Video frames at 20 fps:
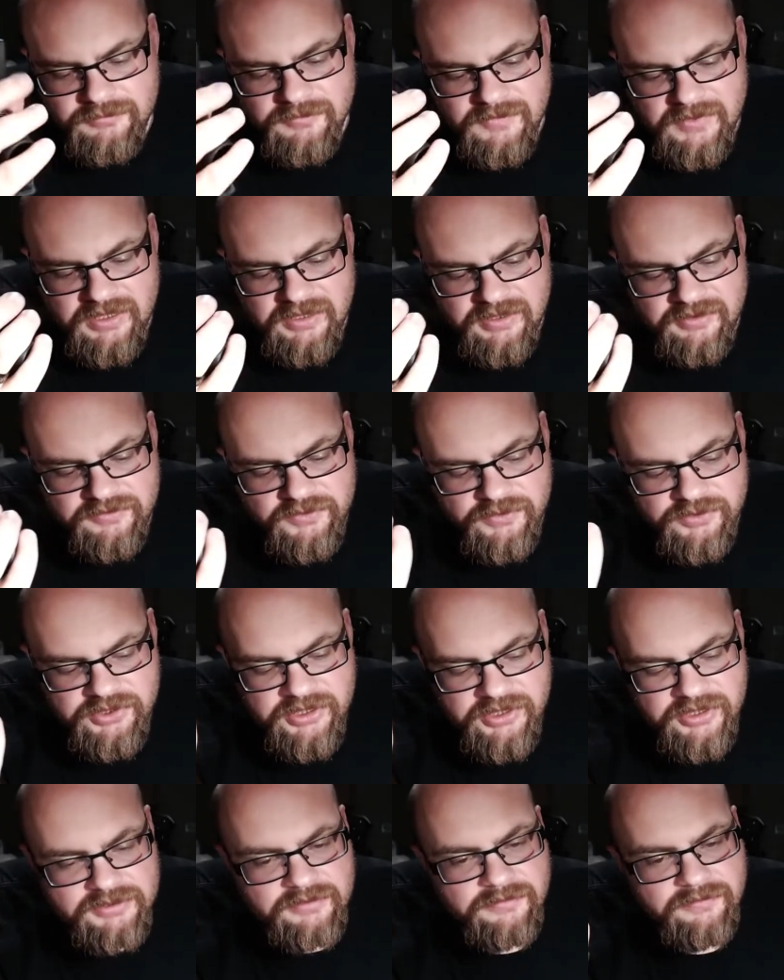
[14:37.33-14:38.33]
it gives you a
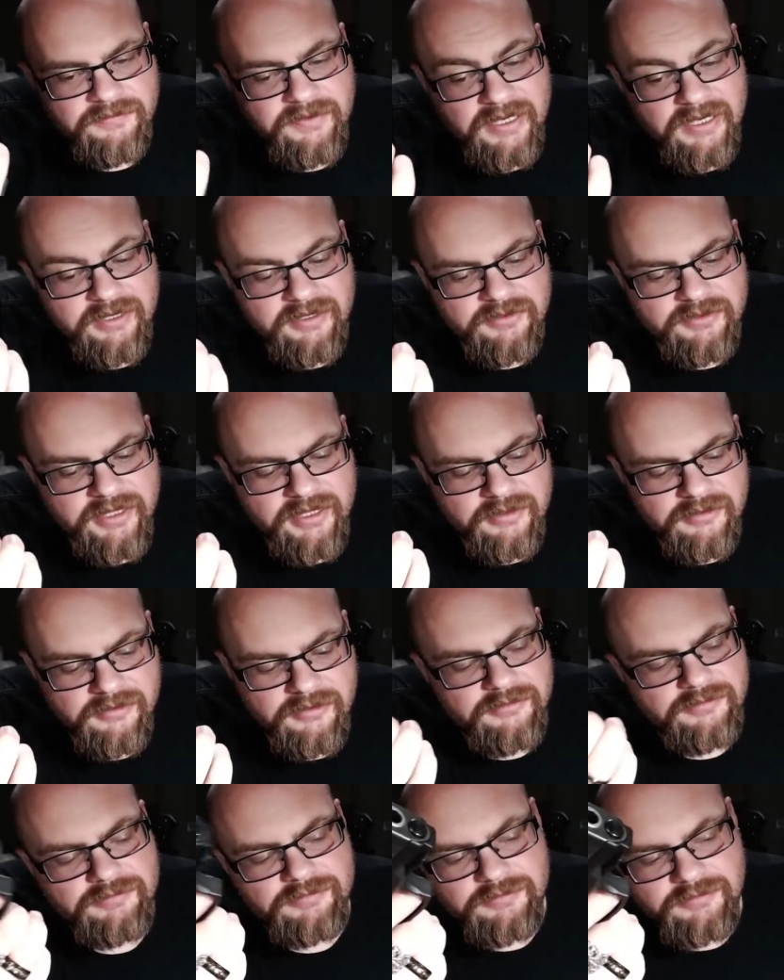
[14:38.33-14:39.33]
chance to fire that,
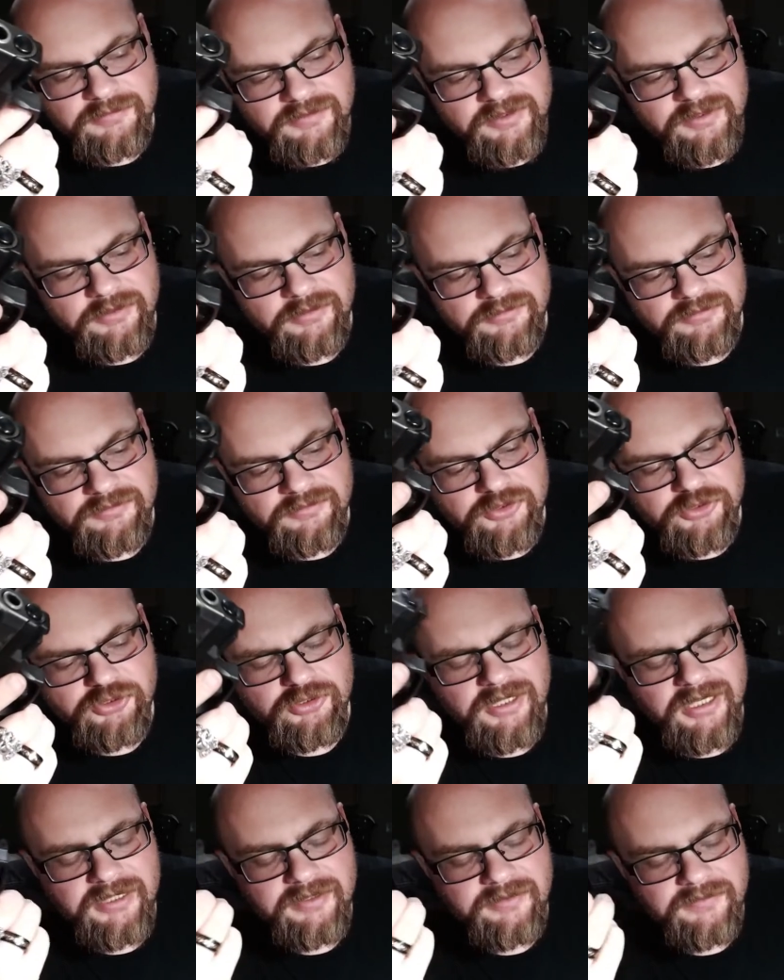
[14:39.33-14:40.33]
or to
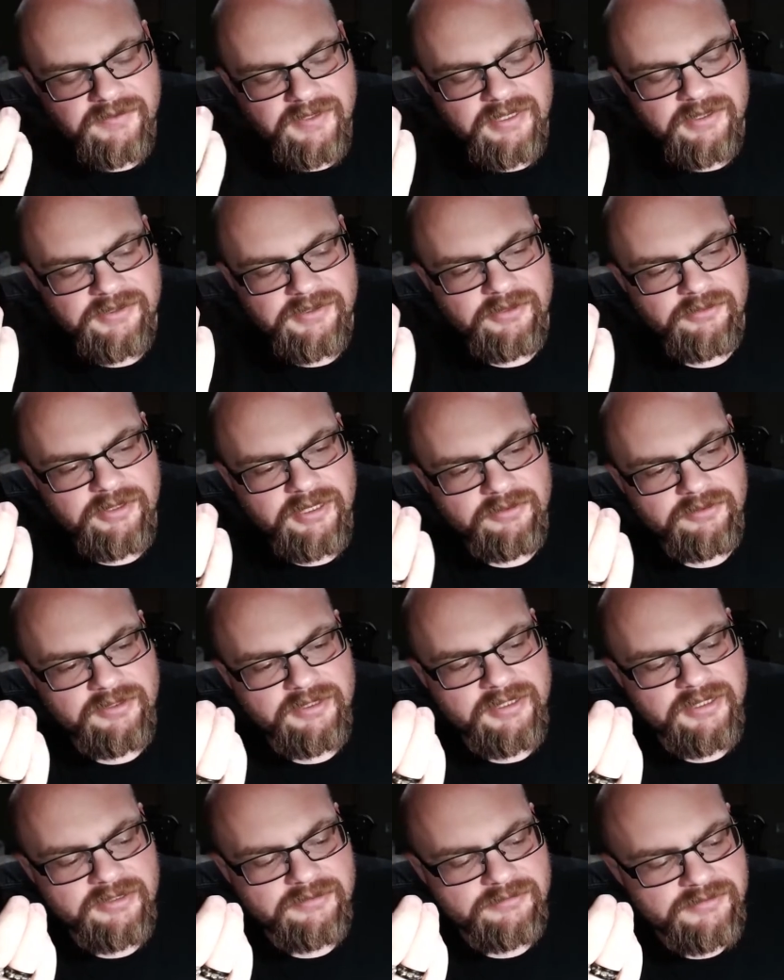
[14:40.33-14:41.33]
try and fire that round
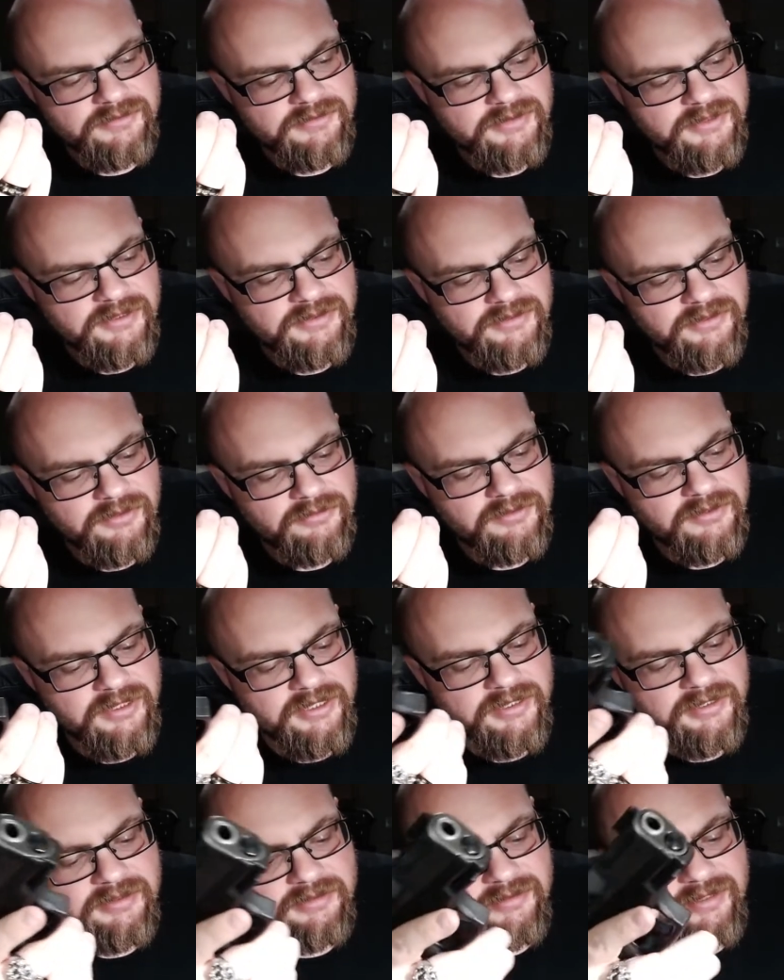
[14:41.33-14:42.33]
again, which I don't
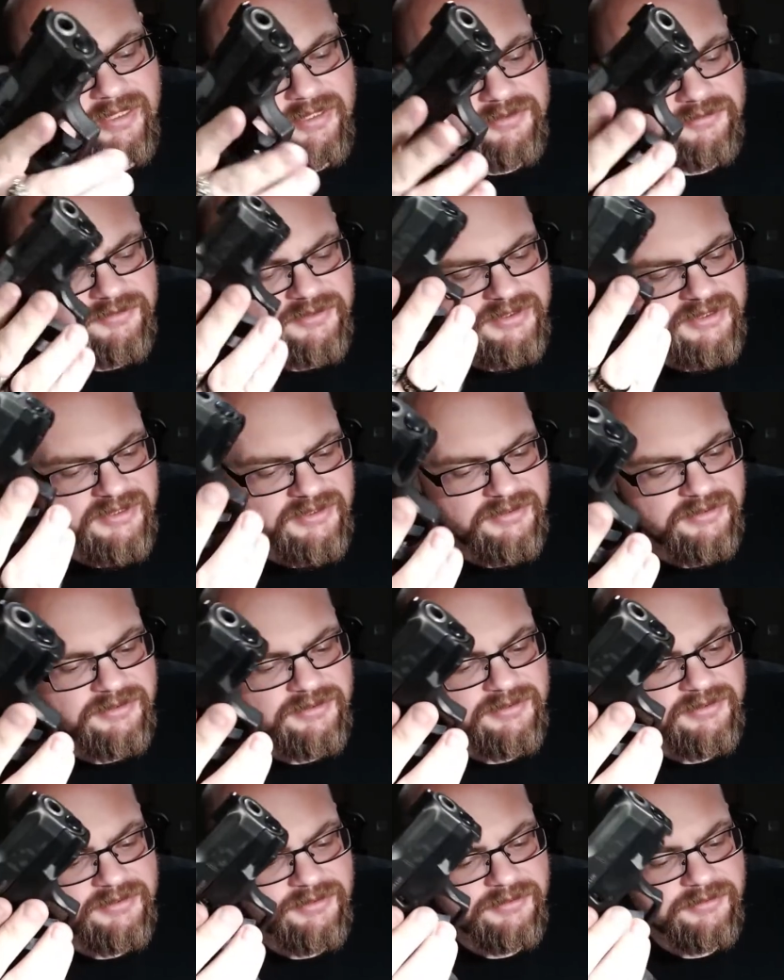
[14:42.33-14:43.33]
like. It adds
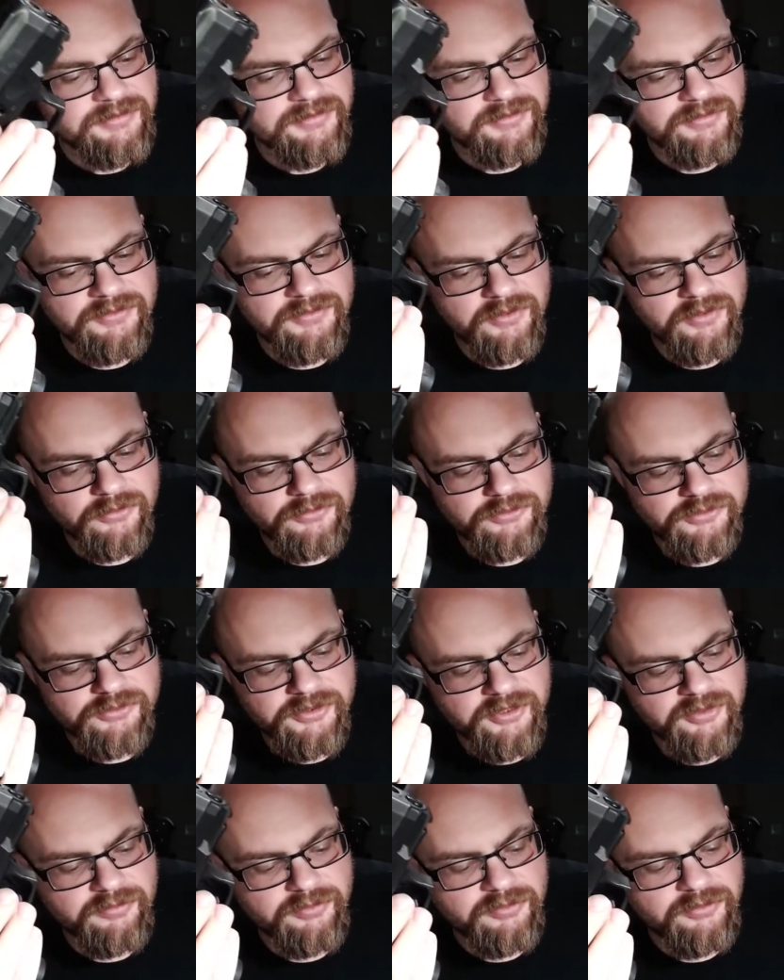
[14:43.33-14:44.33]
resistance to the whole
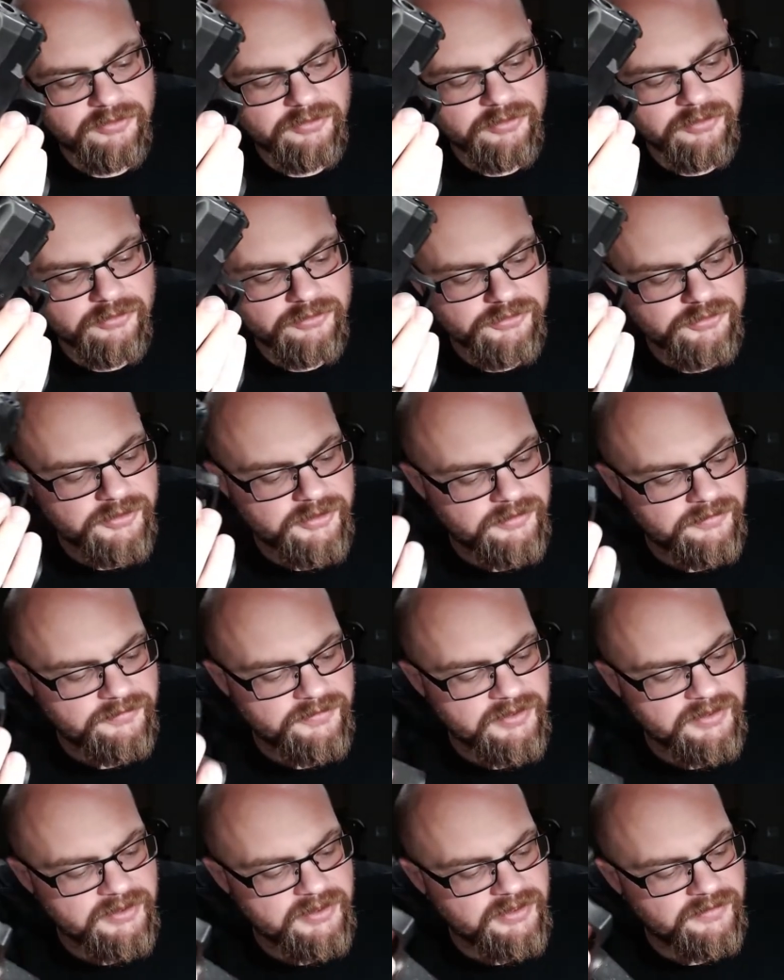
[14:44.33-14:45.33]
trigger pull, the whole trigger
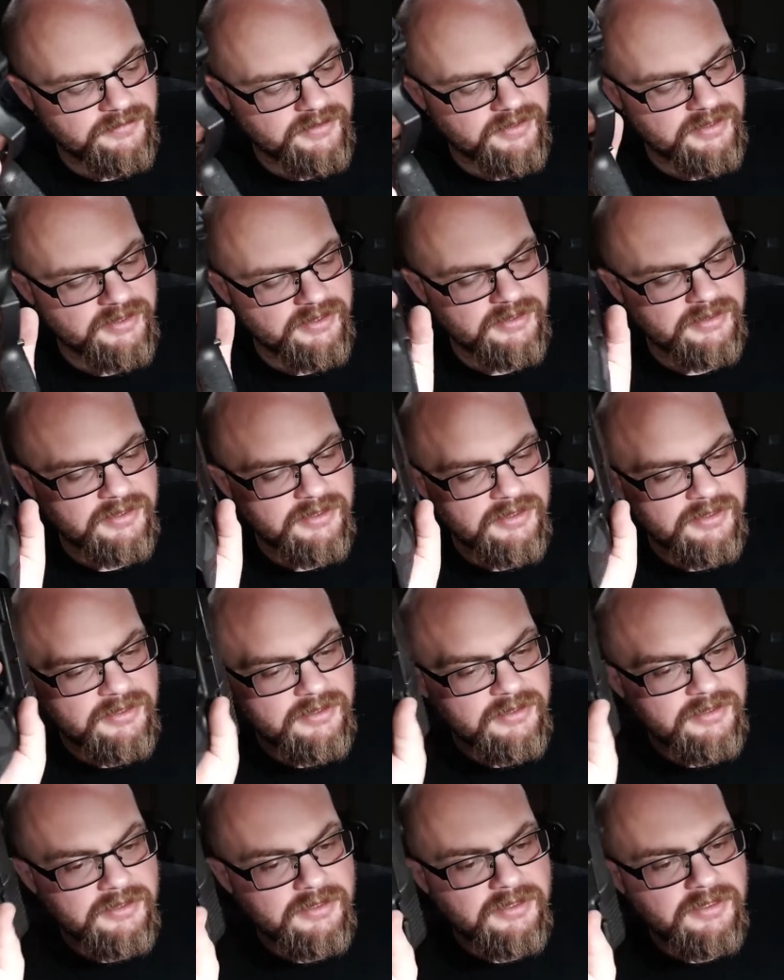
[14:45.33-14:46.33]
feel, and everything.
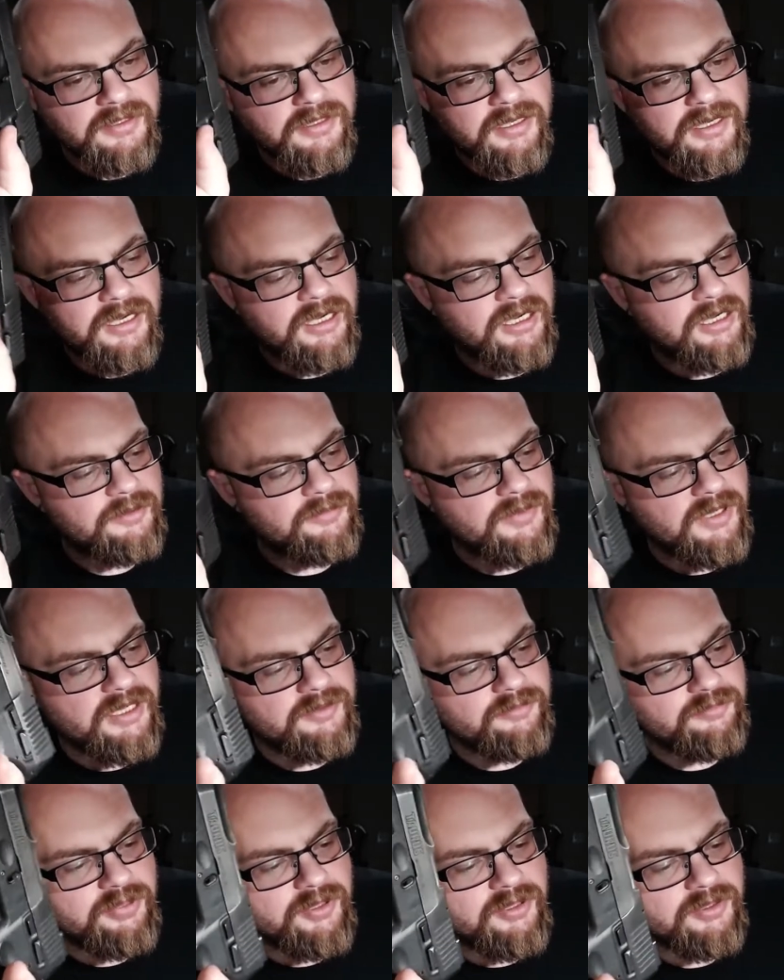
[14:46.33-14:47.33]
I
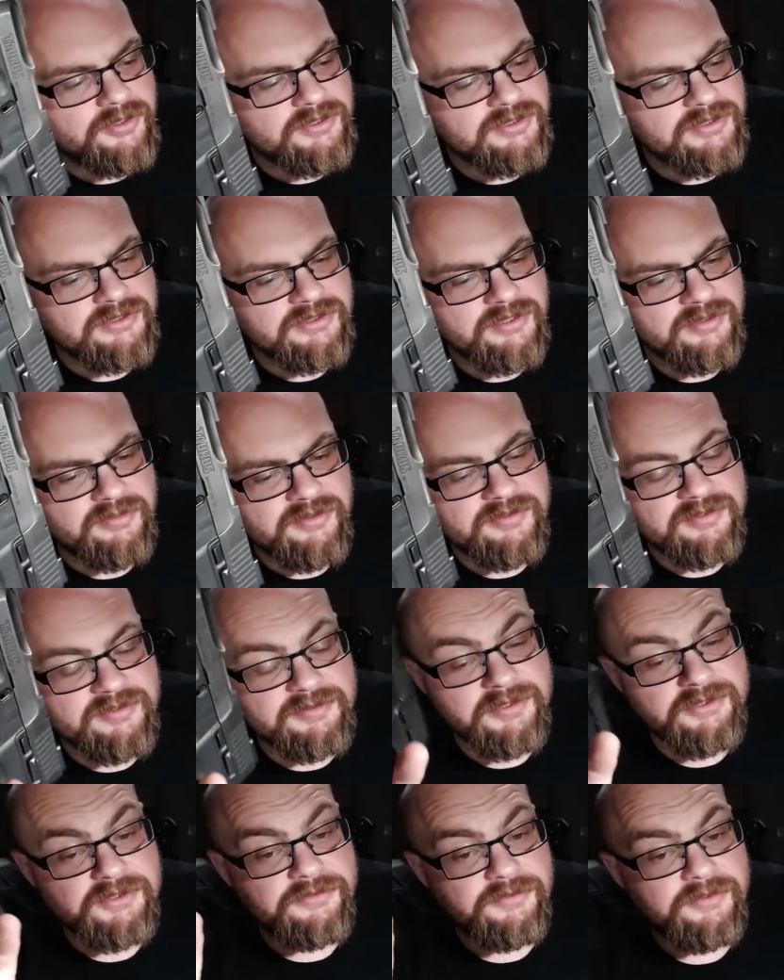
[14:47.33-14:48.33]
personally believe,
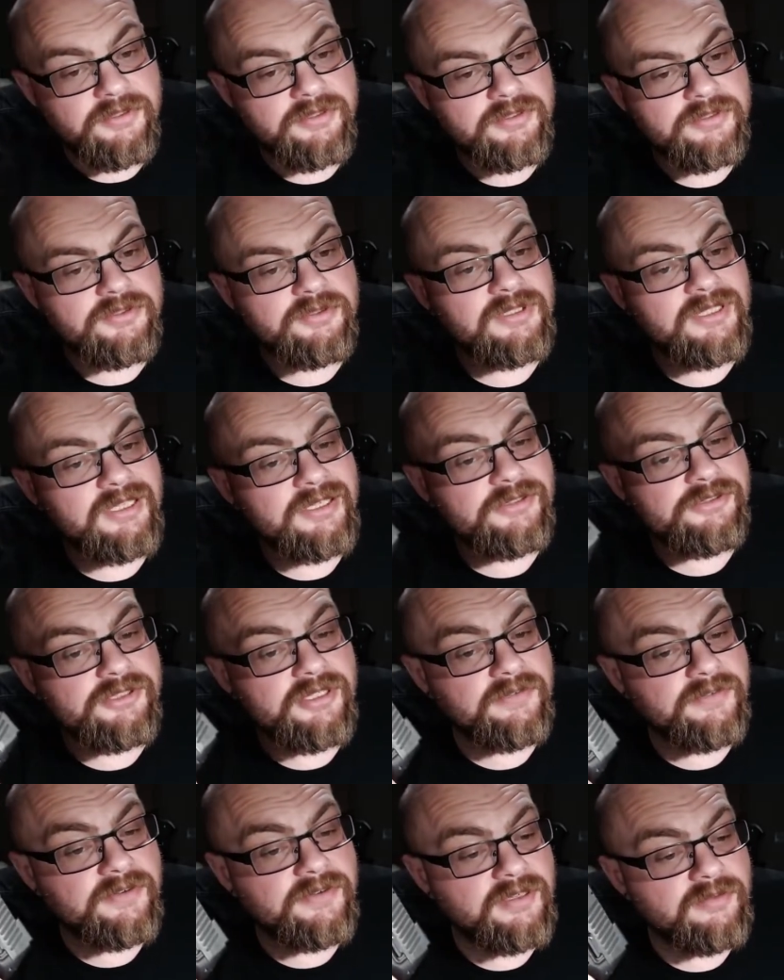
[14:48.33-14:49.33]
especially if you're going to do a lot of dry
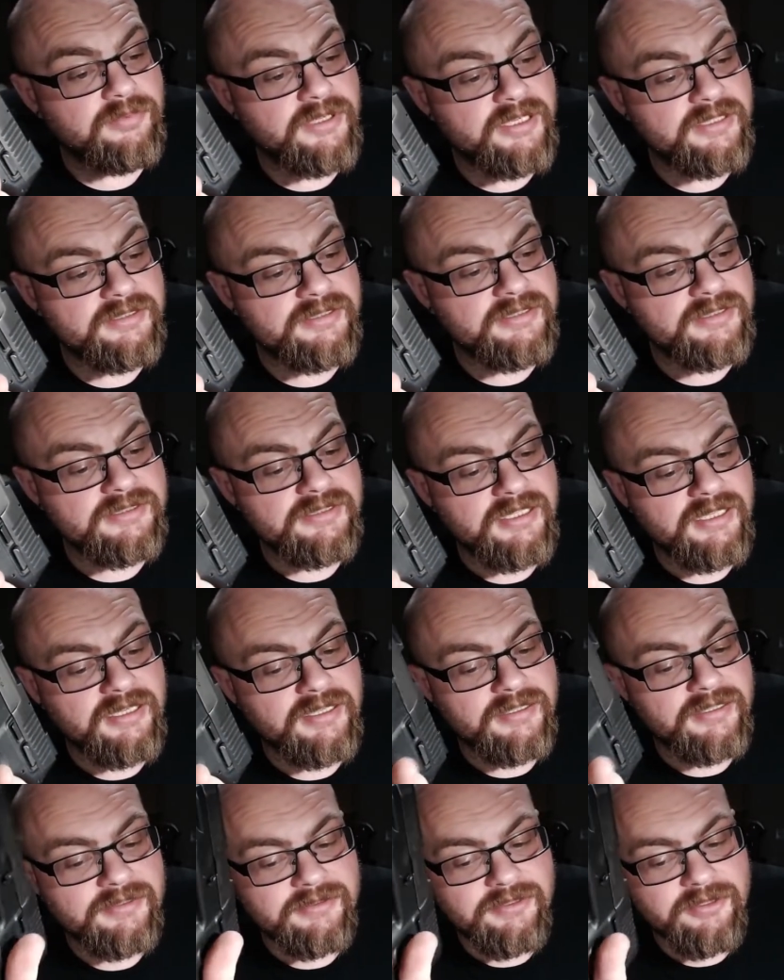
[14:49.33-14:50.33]
fire practice,
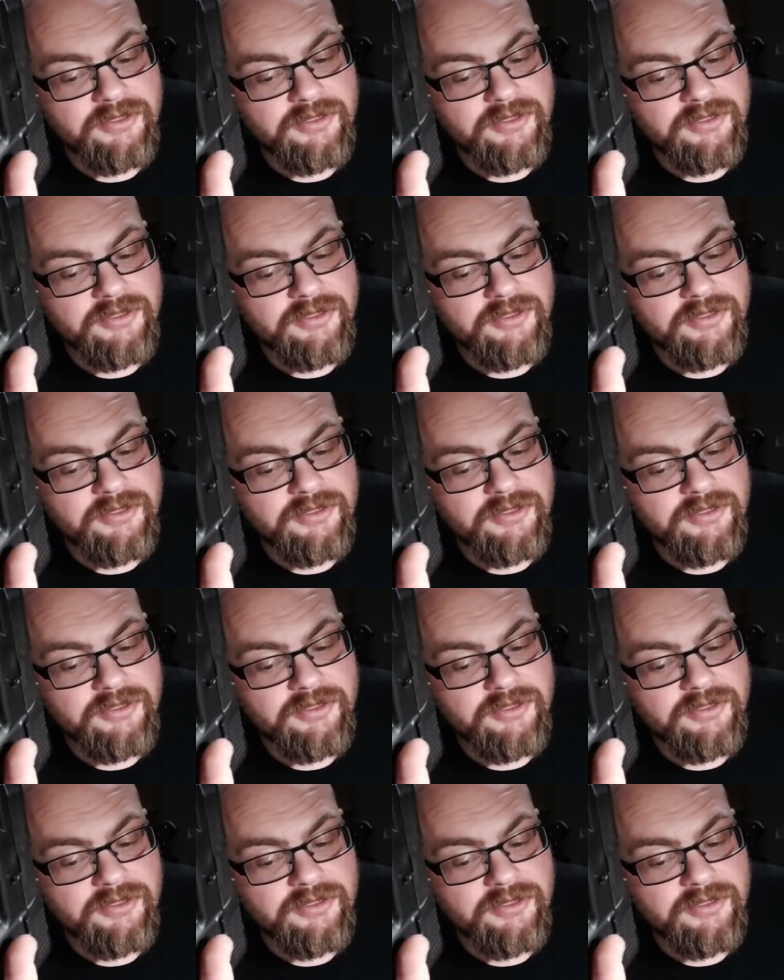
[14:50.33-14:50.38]
that